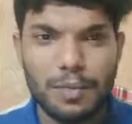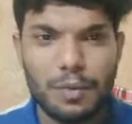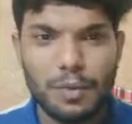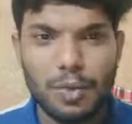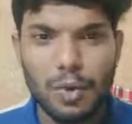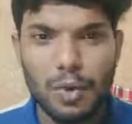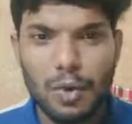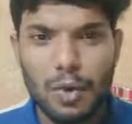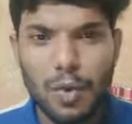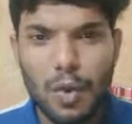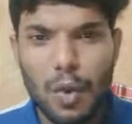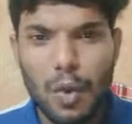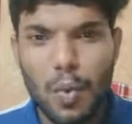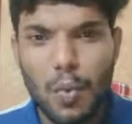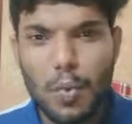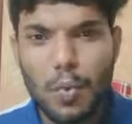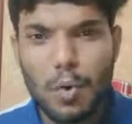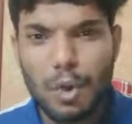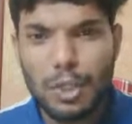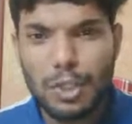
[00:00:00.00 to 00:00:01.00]
So
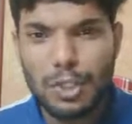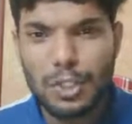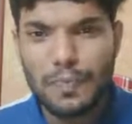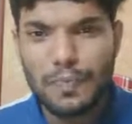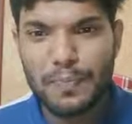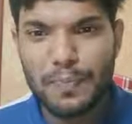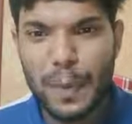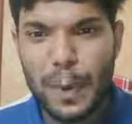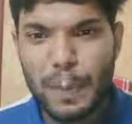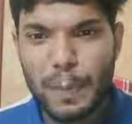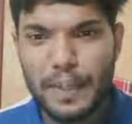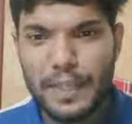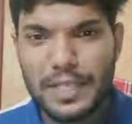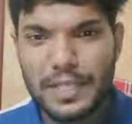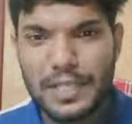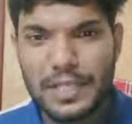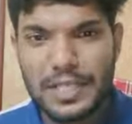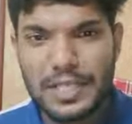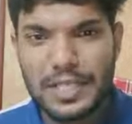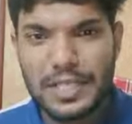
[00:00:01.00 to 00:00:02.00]
most
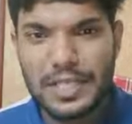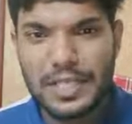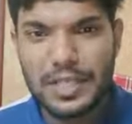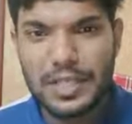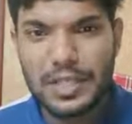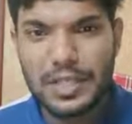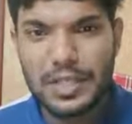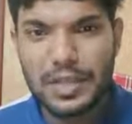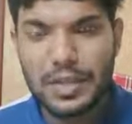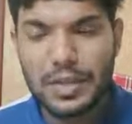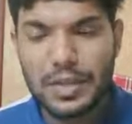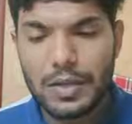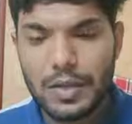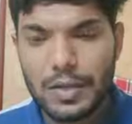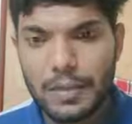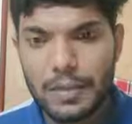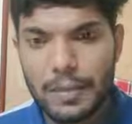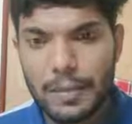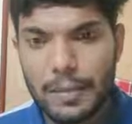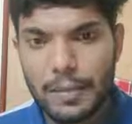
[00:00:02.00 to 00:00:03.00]
preference is
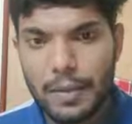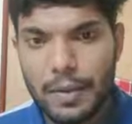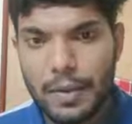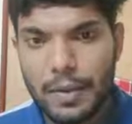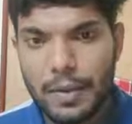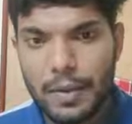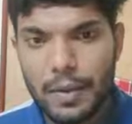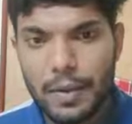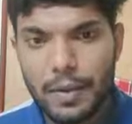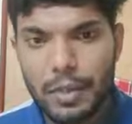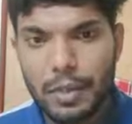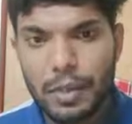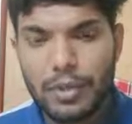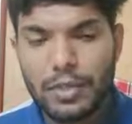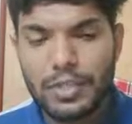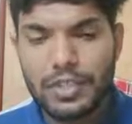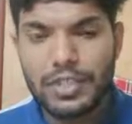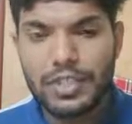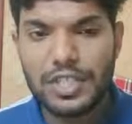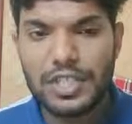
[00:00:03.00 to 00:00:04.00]
going
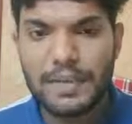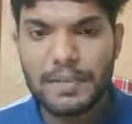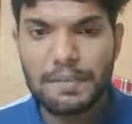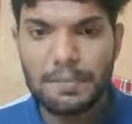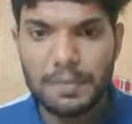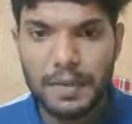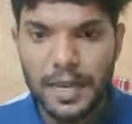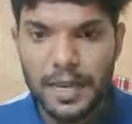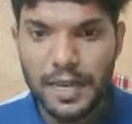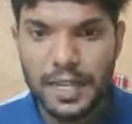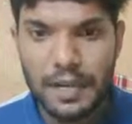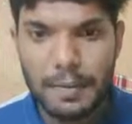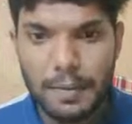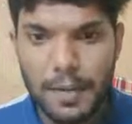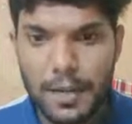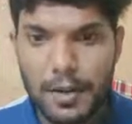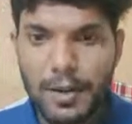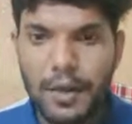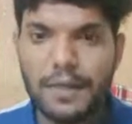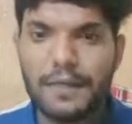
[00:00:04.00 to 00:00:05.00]
on string builder
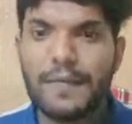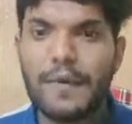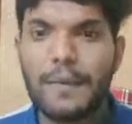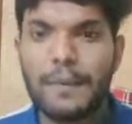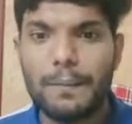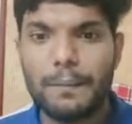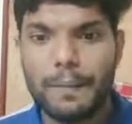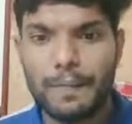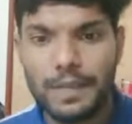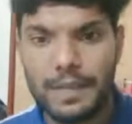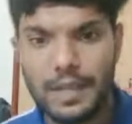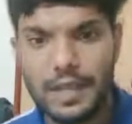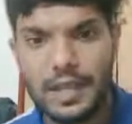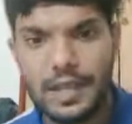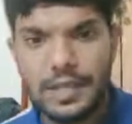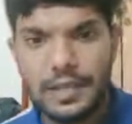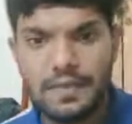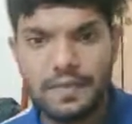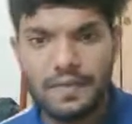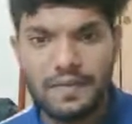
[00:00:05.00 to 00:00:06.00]
because of
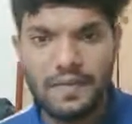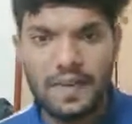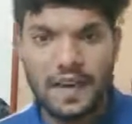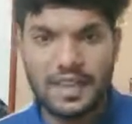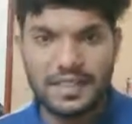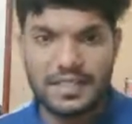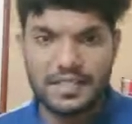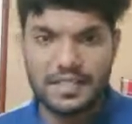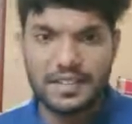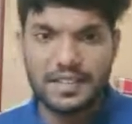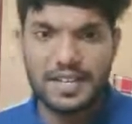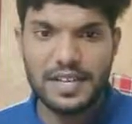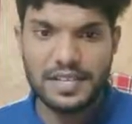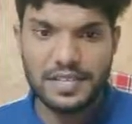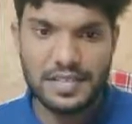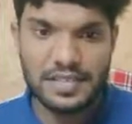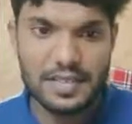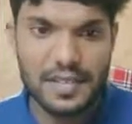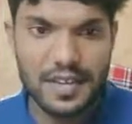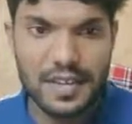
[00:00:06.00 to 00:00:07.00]
their
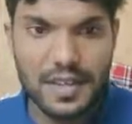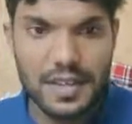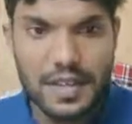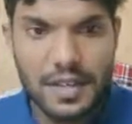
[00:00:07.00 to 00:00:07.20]
fastness.